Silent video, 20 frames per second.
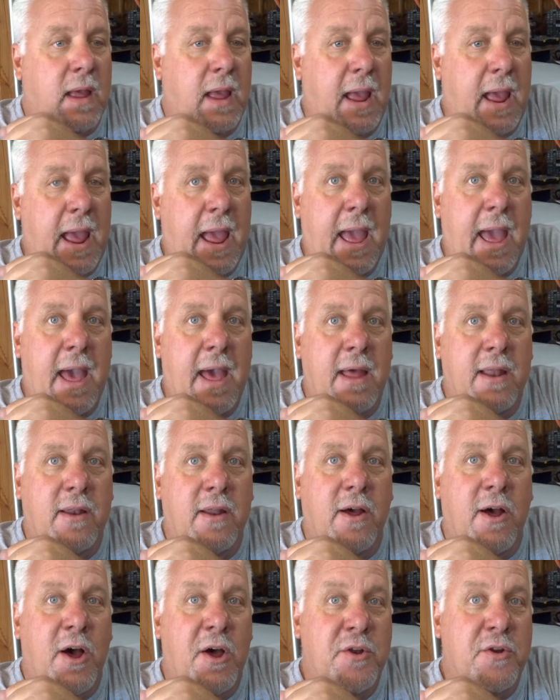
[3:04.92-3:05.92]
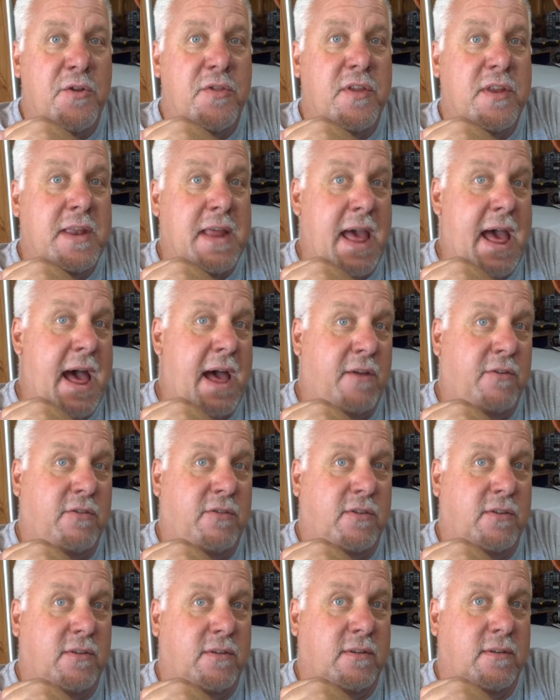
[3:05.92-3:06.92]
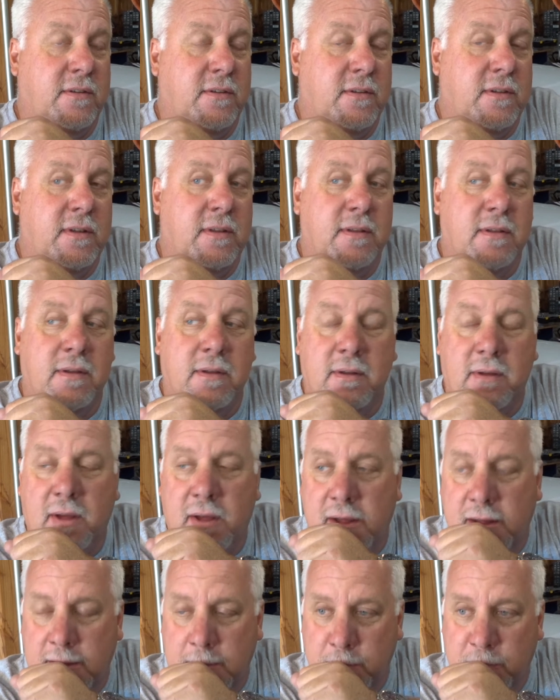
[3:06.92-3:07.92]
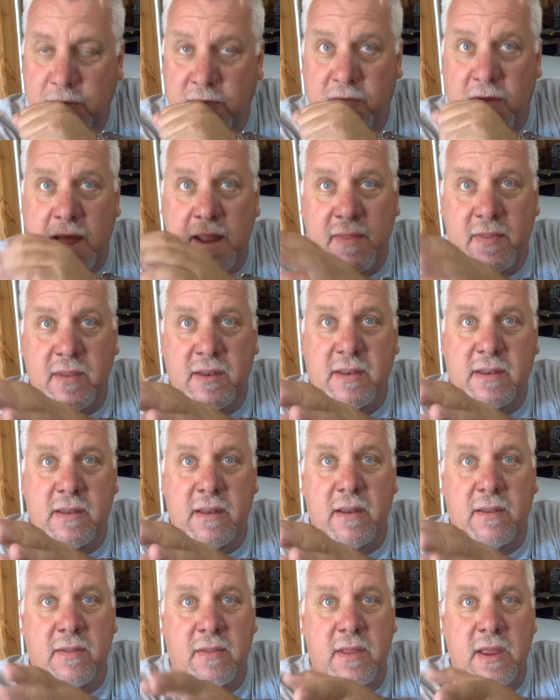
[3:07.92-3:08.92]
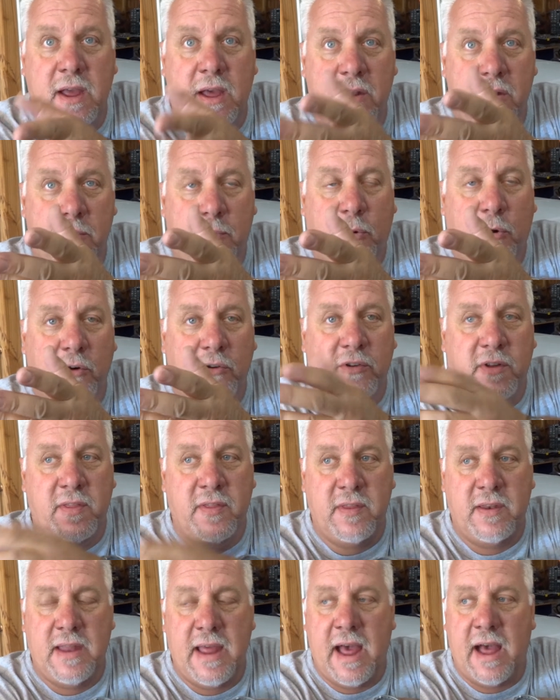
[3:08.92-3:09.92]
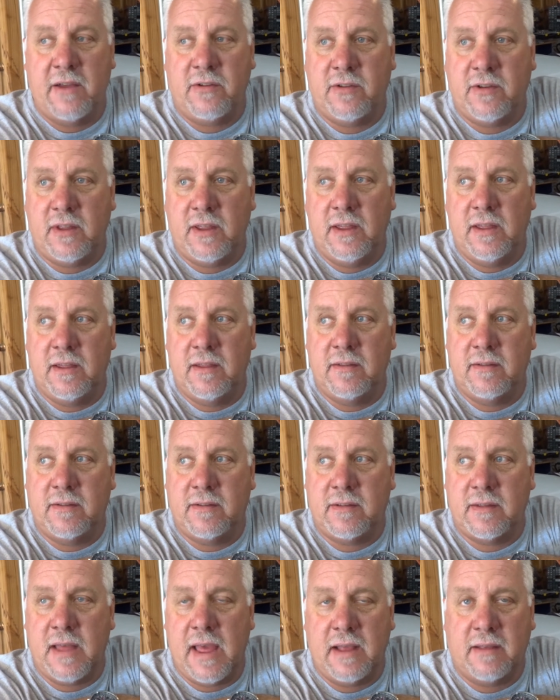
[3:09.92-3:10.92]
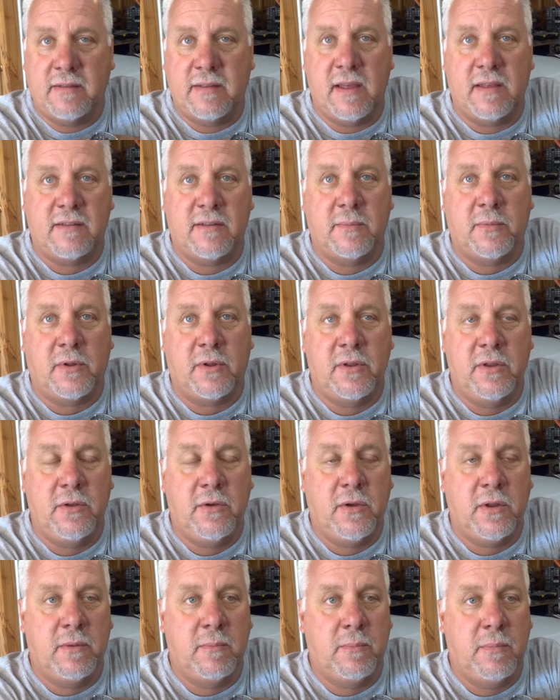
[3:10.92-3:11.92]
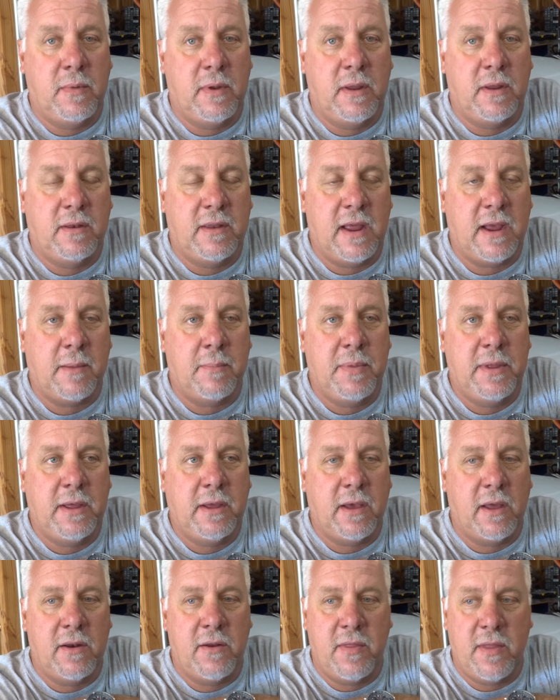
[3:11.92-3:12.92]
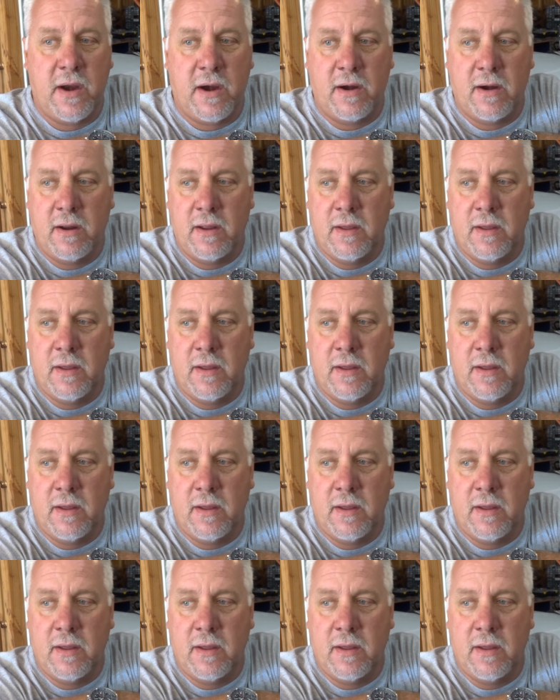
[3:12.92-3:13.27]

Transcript: and under the dash, provided the under portion of the dash is accessible and you take a peek under there.